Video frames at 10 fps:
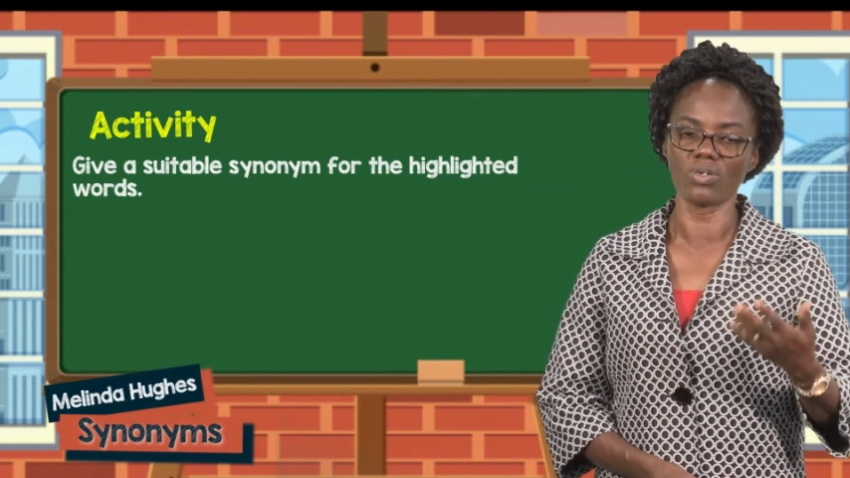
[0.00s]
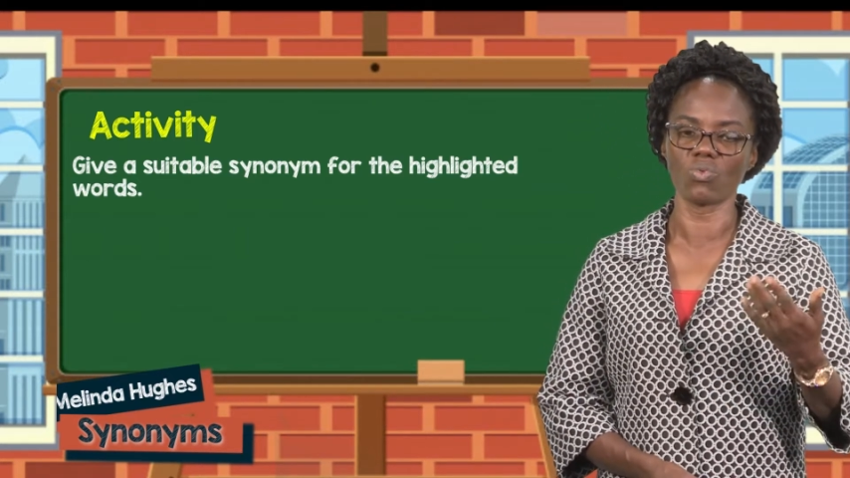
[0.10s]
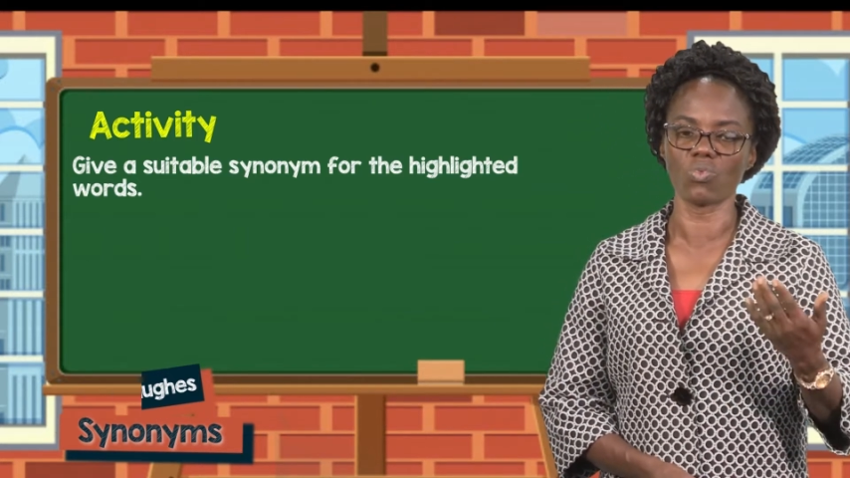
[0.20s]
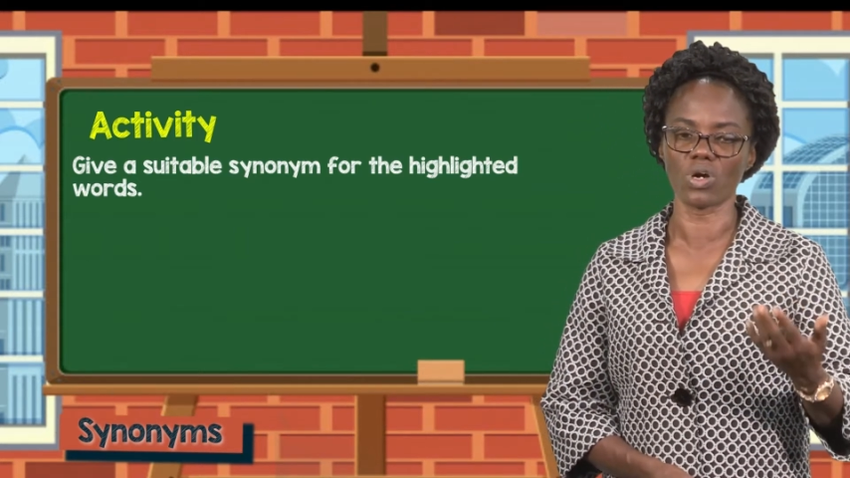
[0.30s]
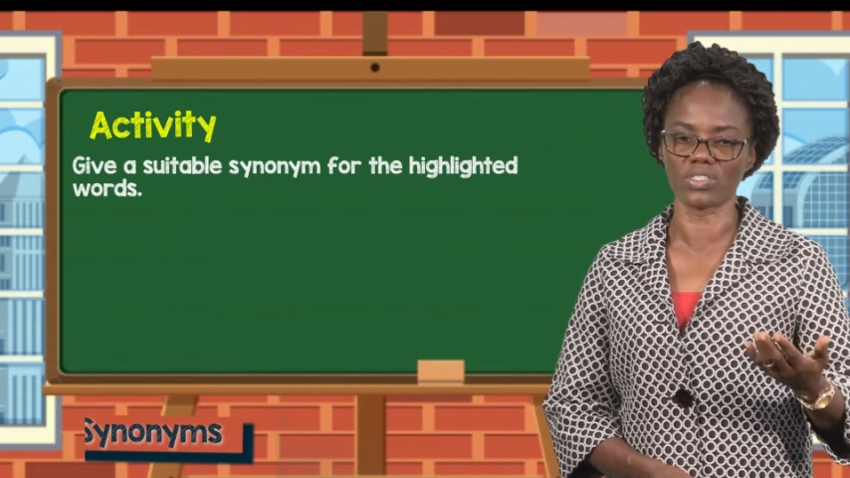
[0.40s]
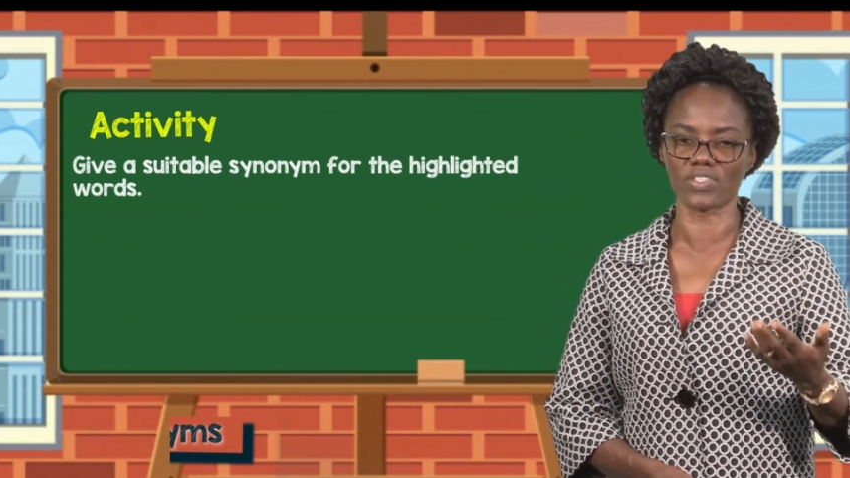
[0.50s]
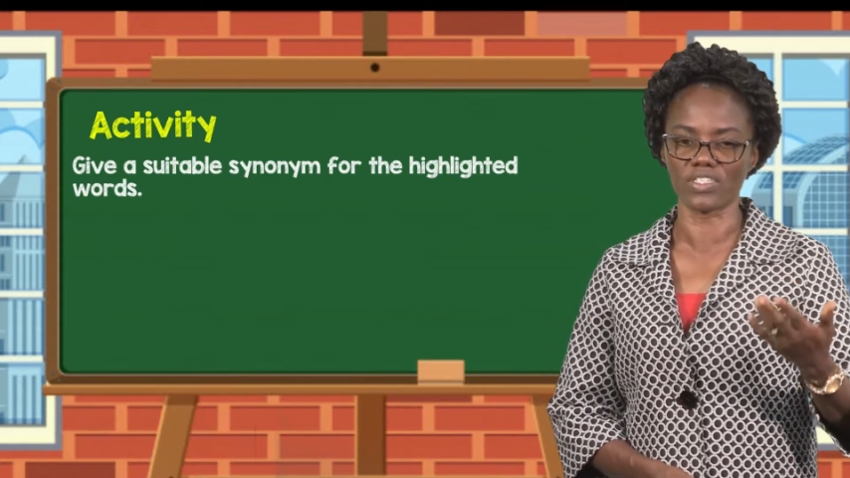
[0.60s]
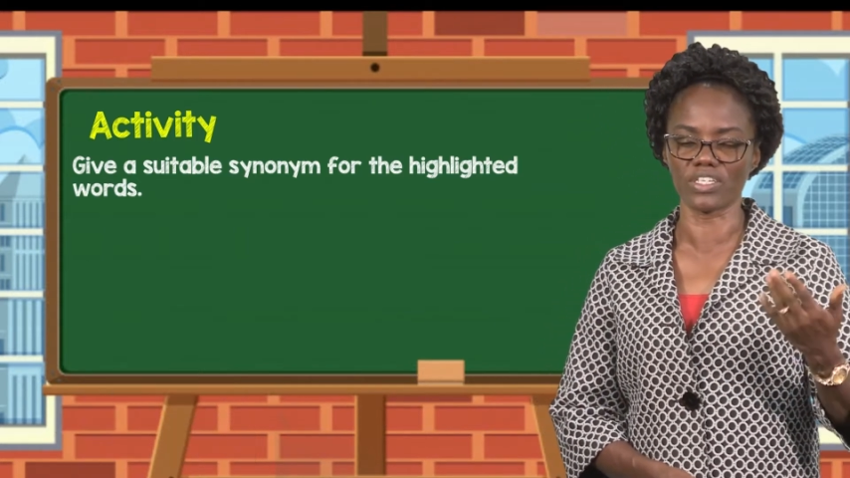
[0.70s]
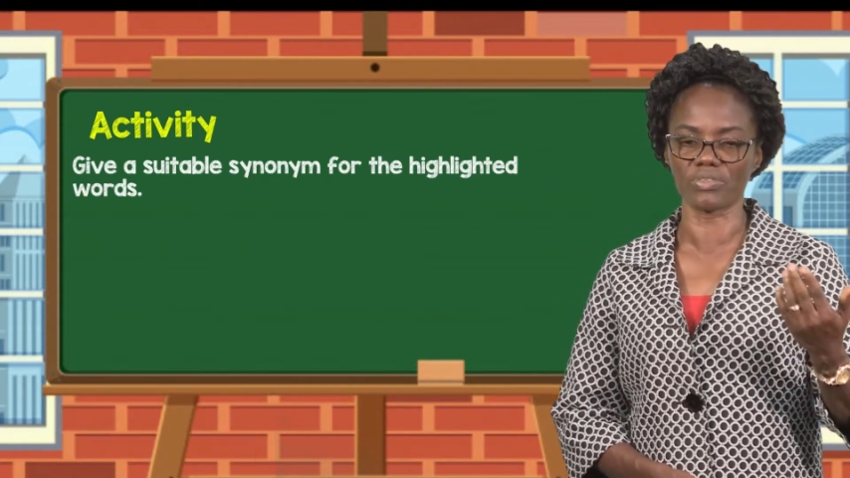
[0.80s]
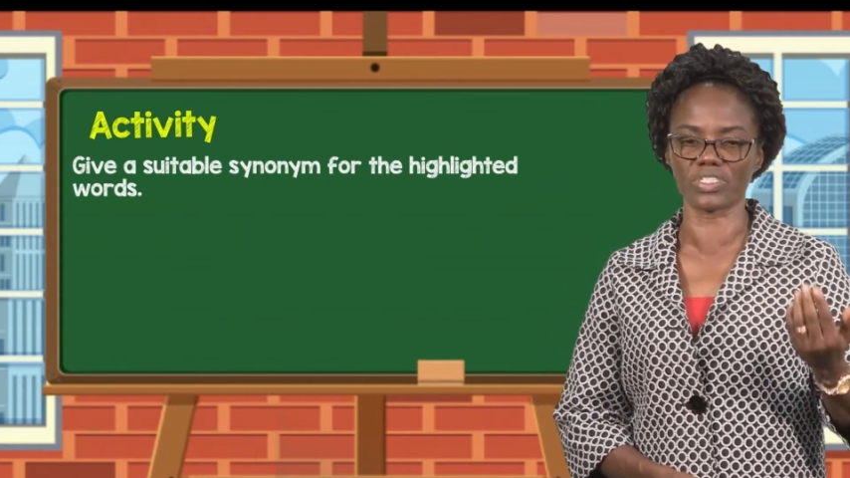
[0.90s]
once
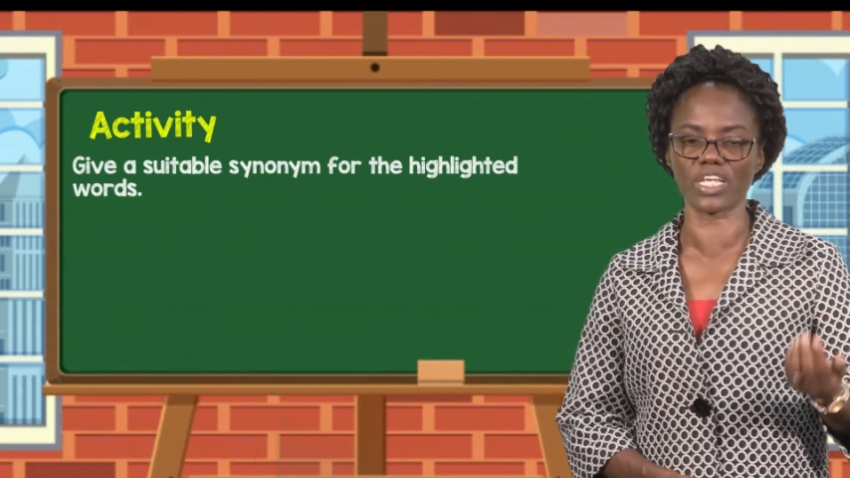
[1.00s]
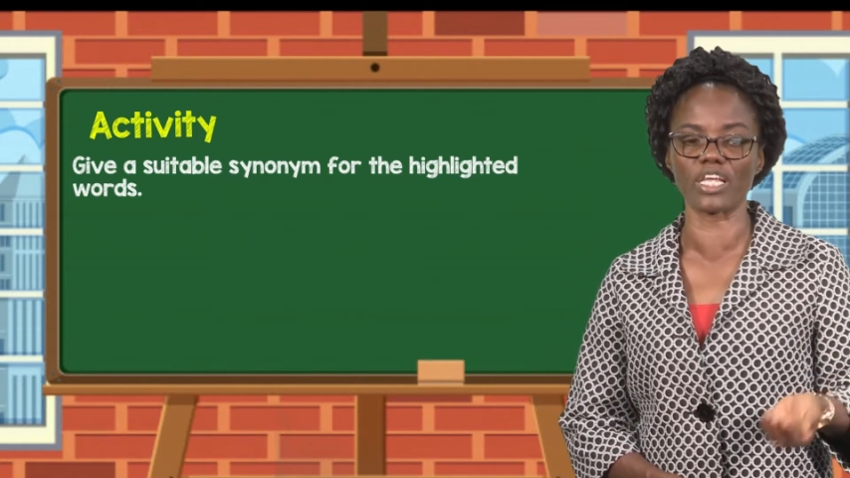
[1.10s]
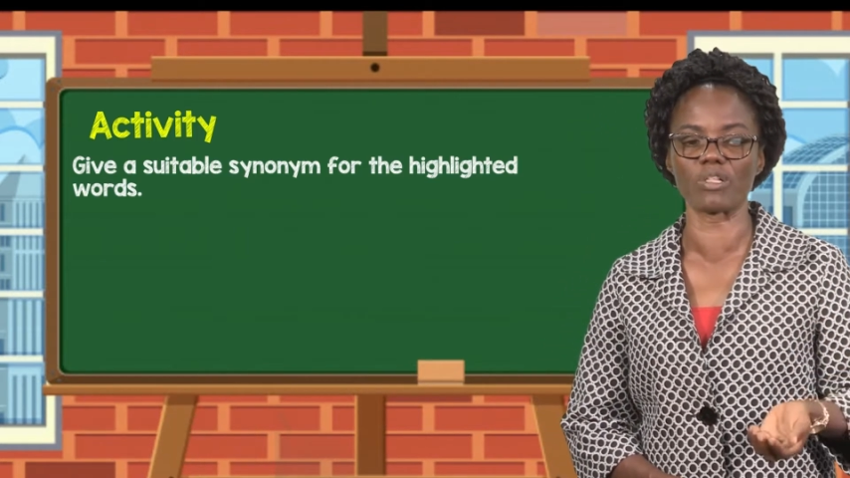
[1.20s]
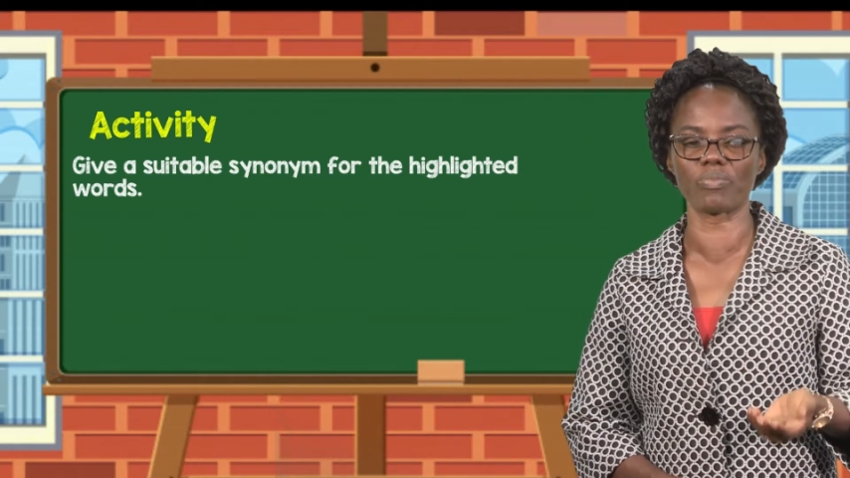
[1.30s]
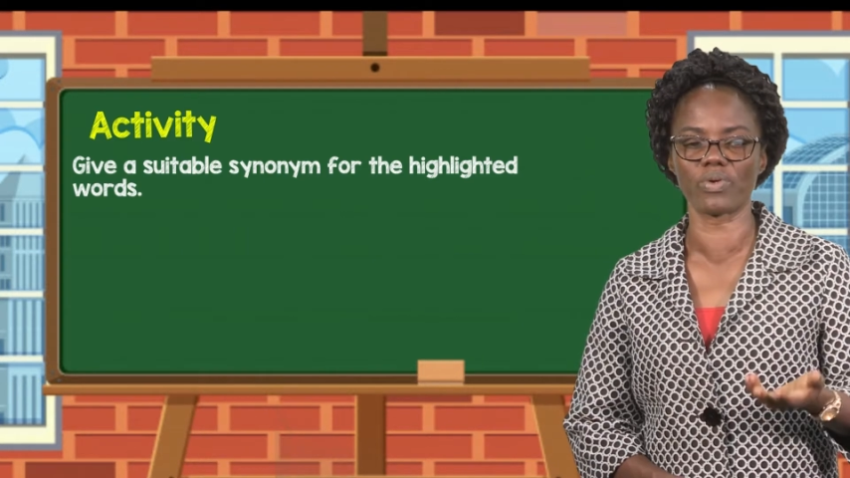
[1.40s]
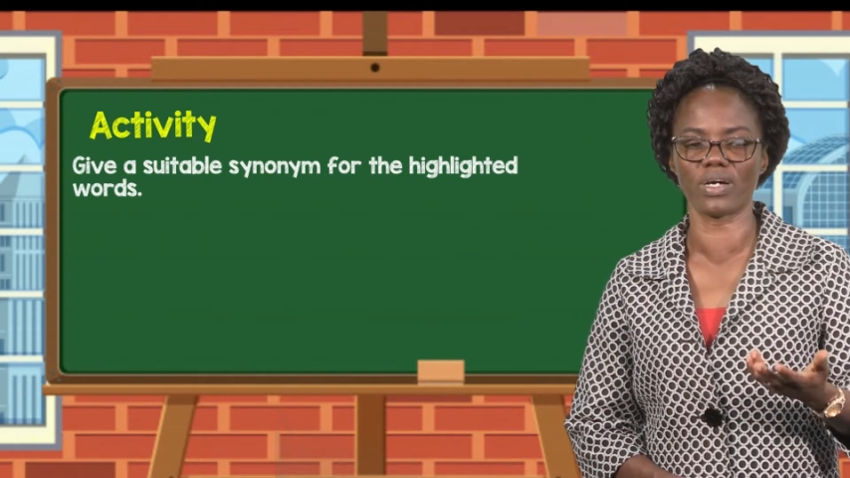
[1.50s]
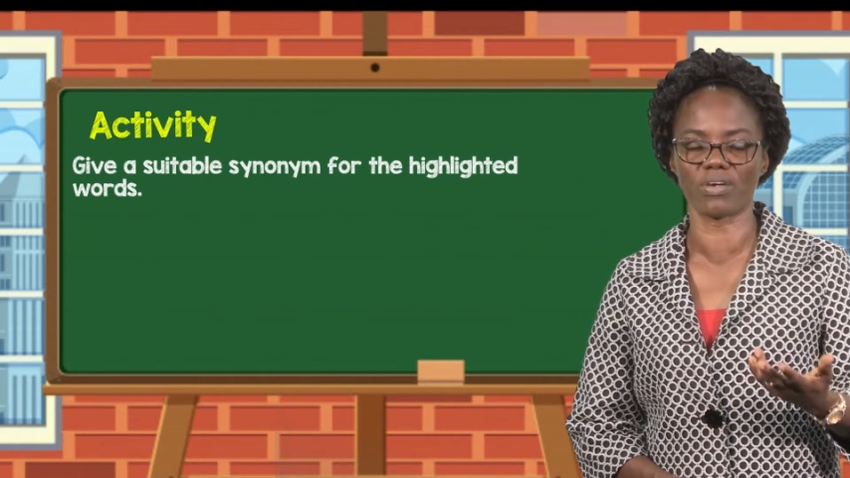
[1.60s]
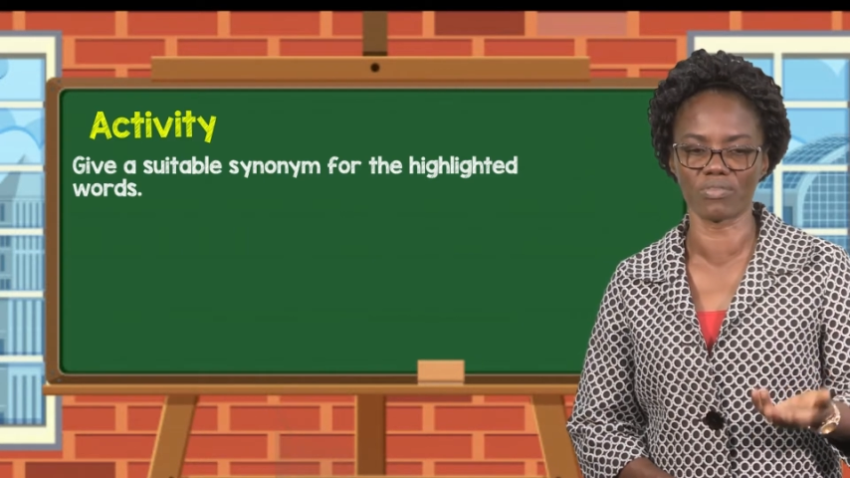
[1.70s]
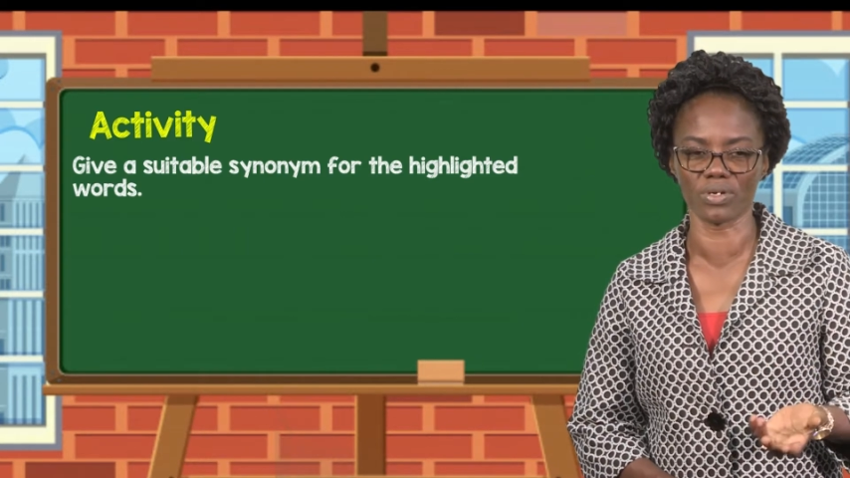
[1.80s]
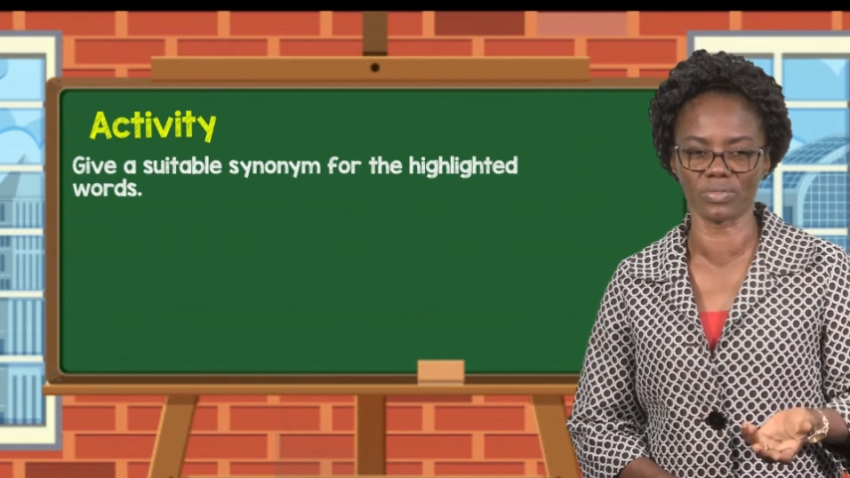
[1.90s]
there is help
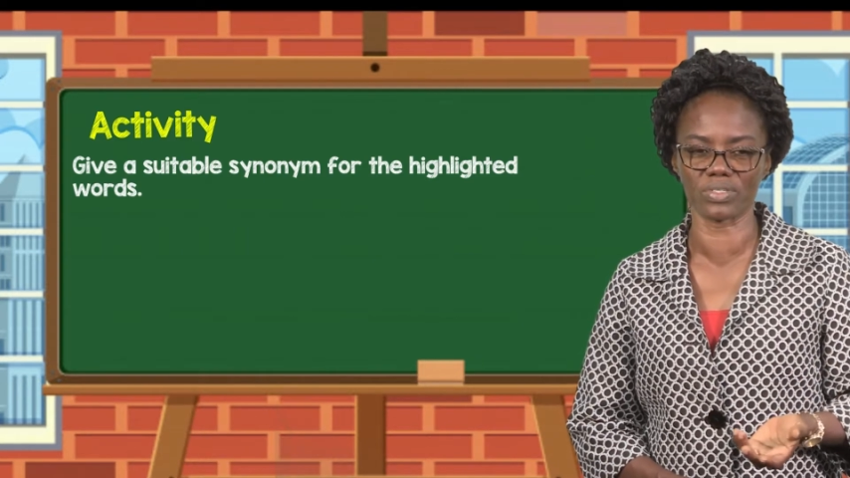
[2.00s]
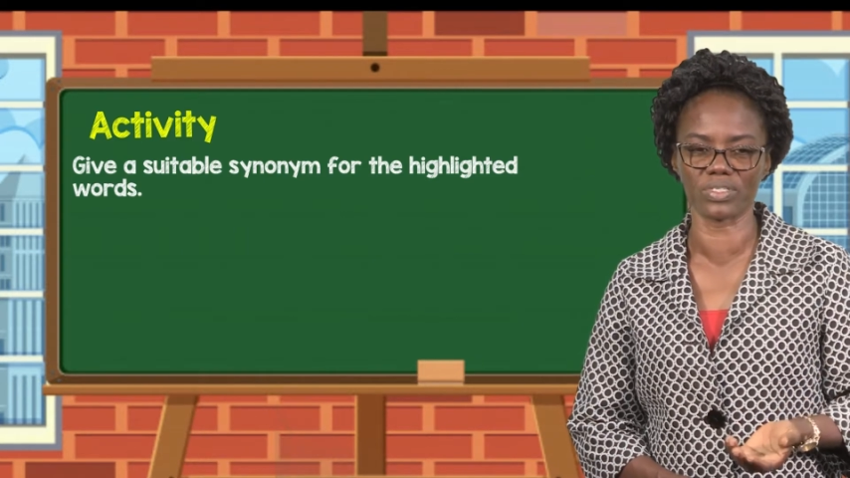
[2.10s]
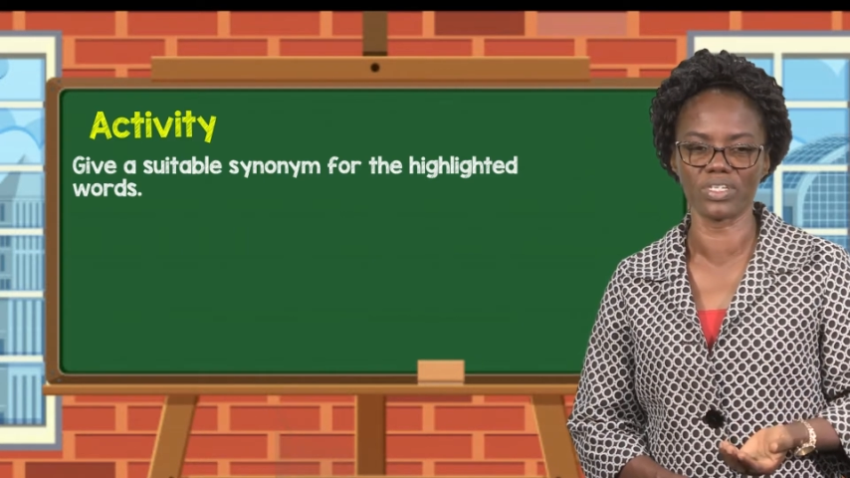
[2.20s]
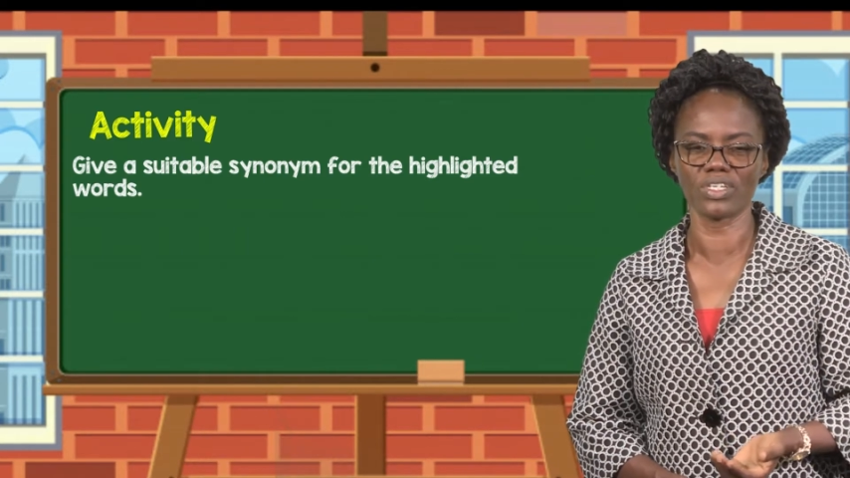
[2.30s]
around.